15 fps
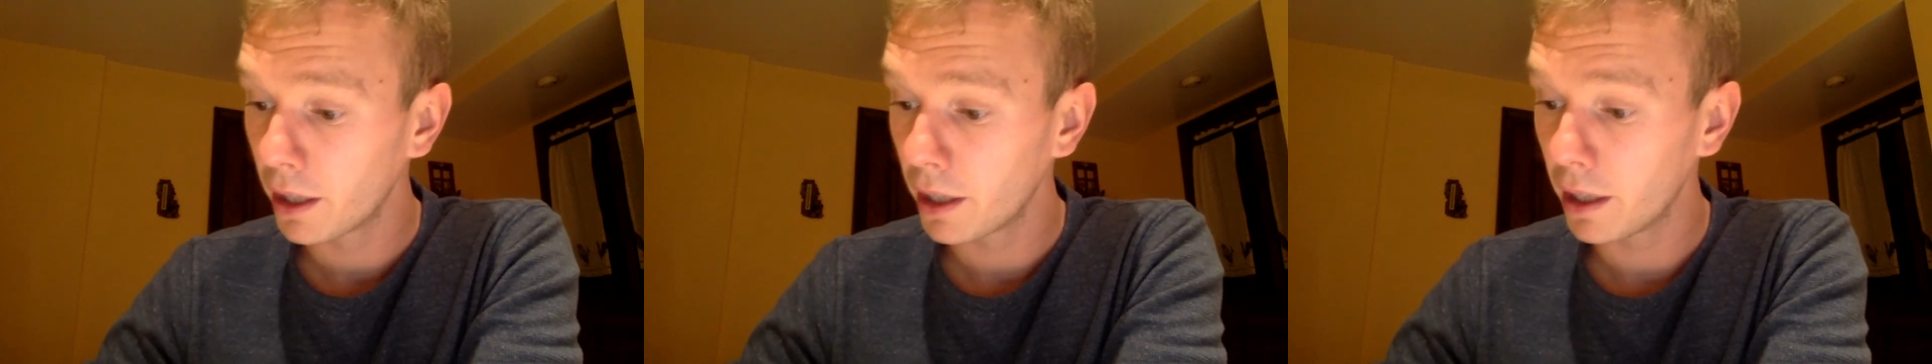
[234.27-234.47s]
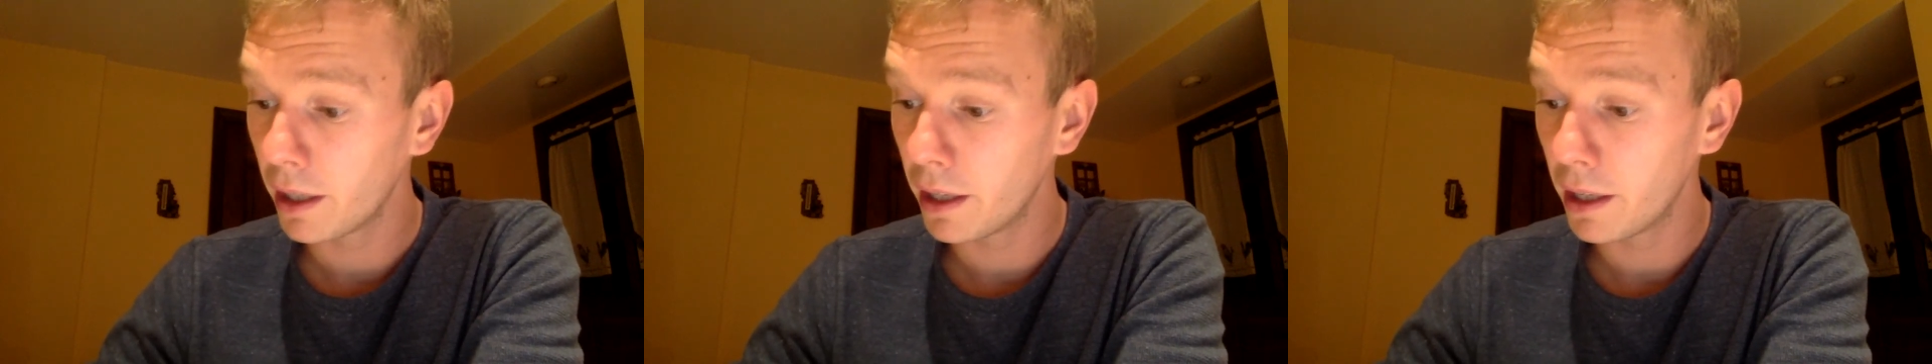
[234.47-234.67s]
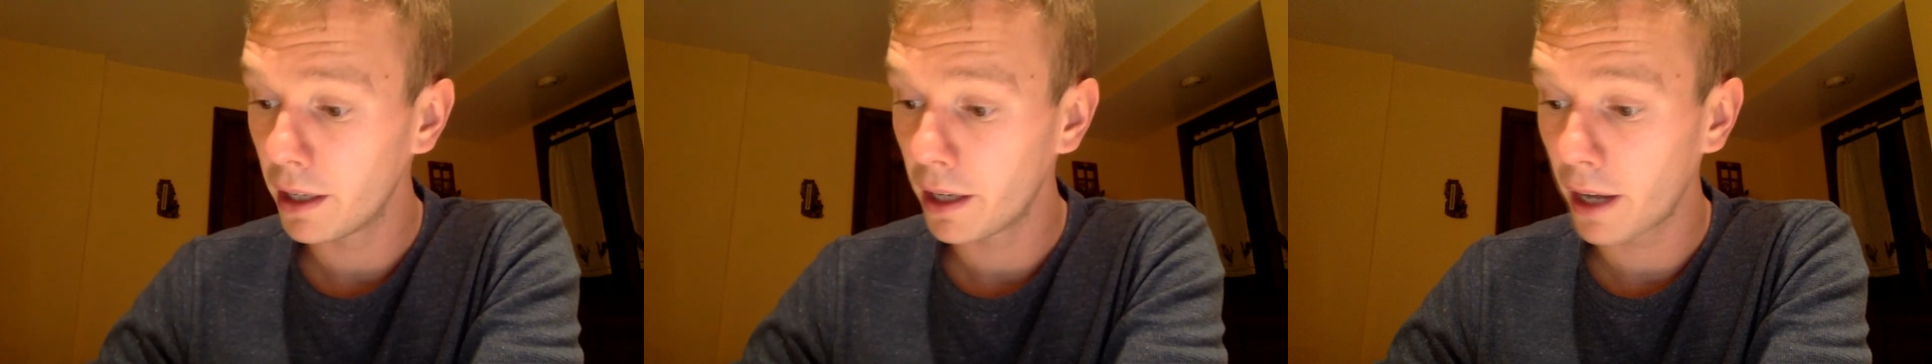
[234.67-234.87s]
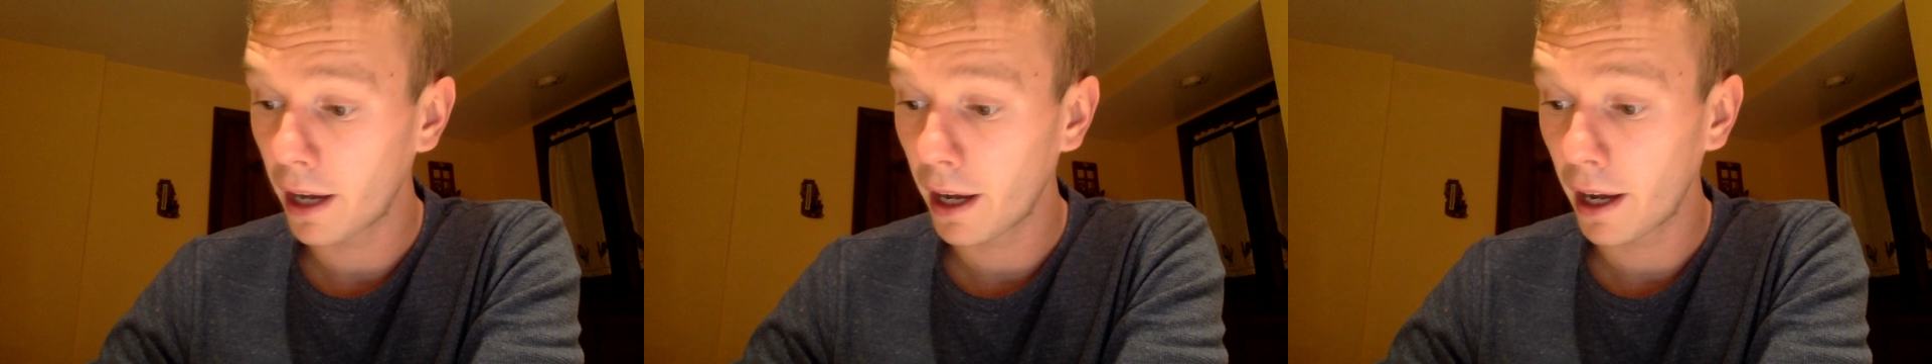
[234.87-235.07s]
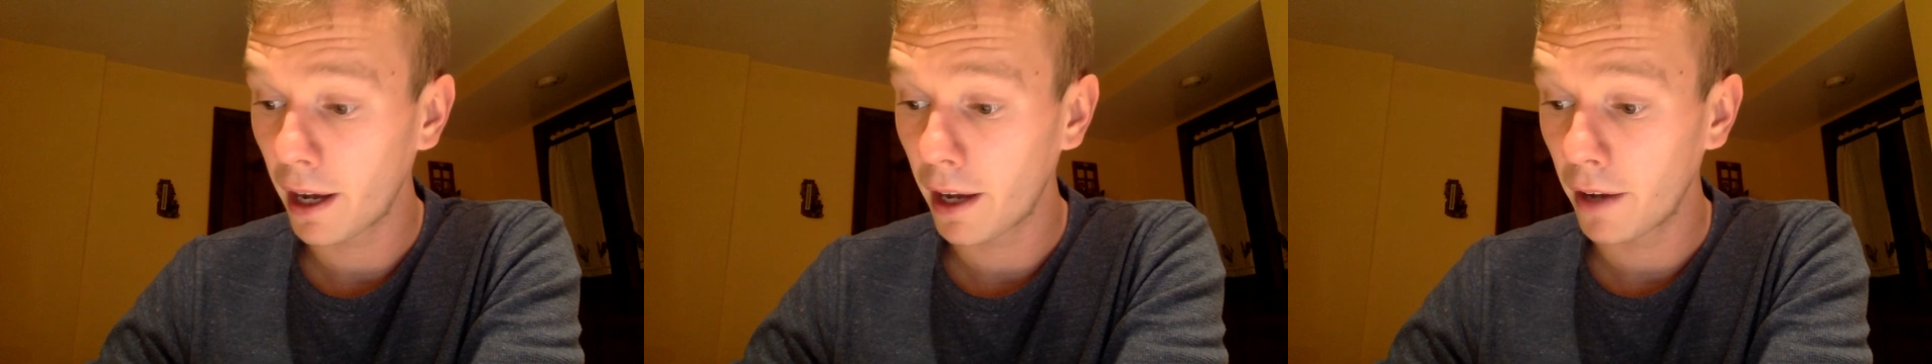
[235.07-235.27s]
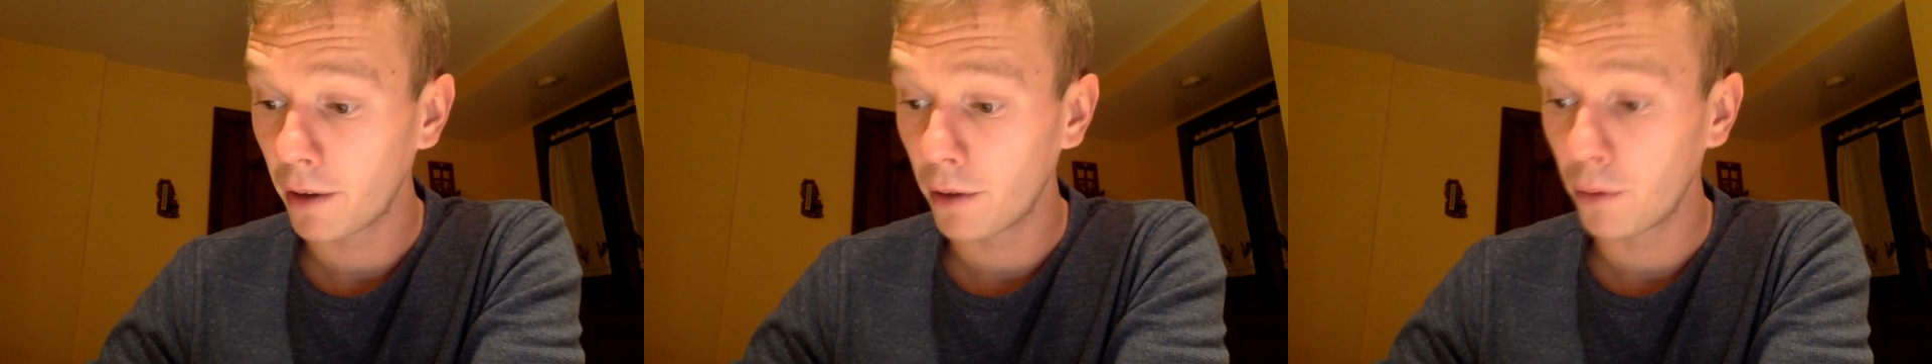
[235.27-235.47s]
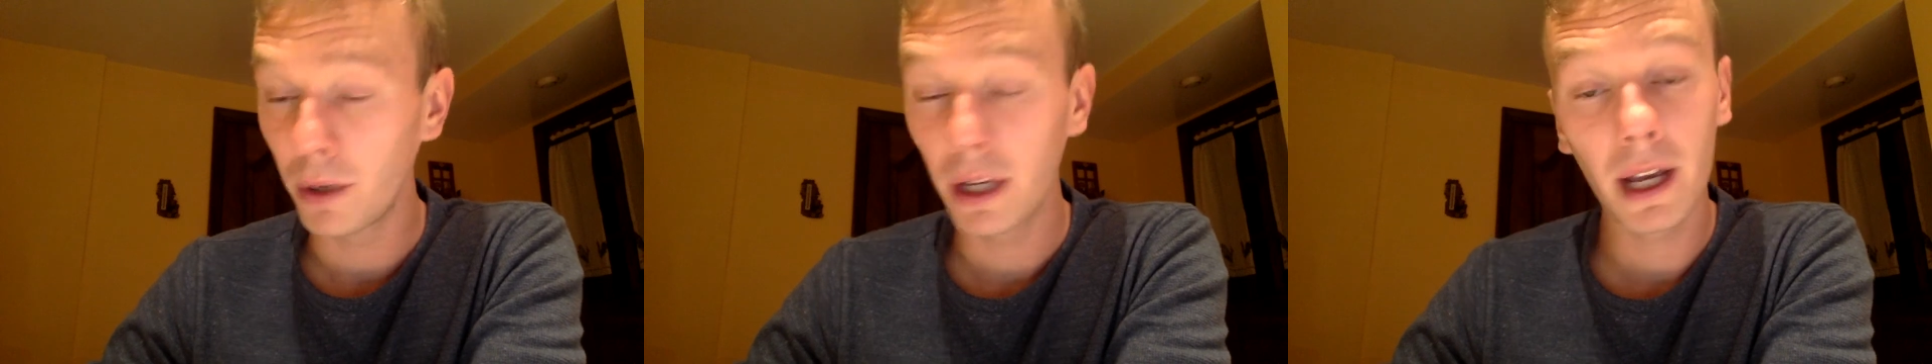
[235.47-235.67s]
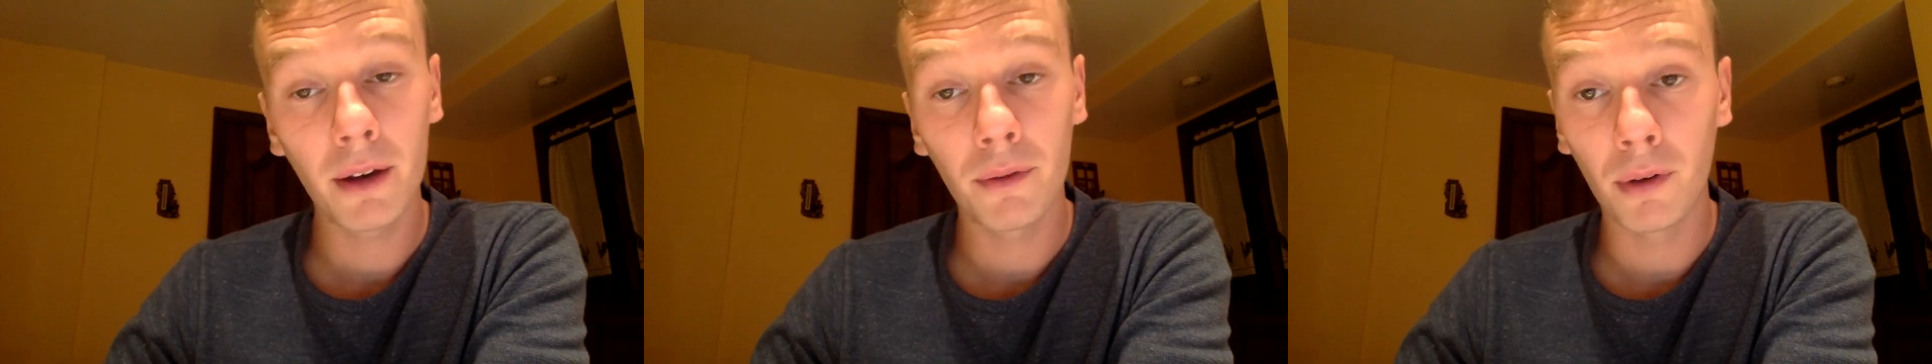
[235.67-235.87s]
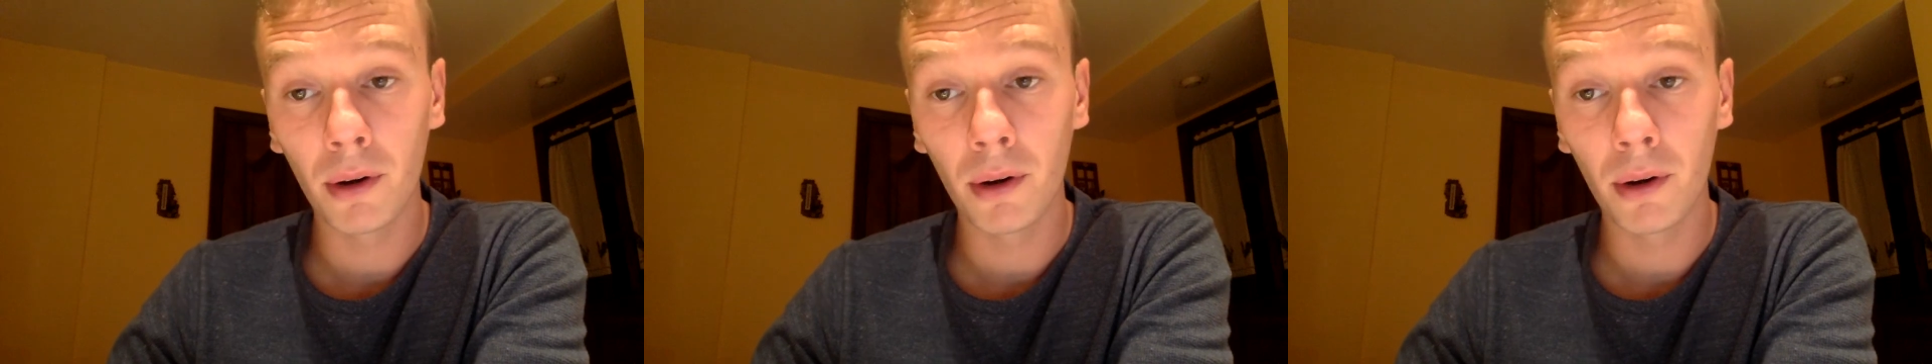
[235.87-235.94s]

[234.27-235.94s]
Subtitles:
And then we have